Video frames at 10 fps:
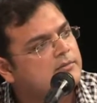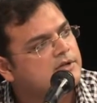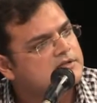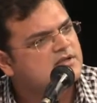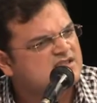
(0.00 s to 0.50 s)
I
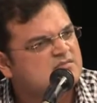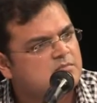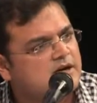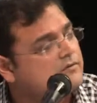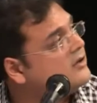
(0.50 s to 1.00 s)
mean, it's
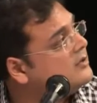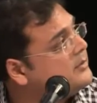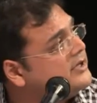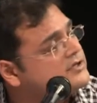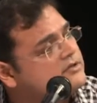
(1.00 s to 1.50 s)
by far the
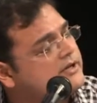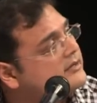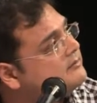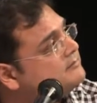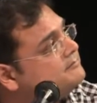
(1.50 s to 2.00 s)
biggest trend.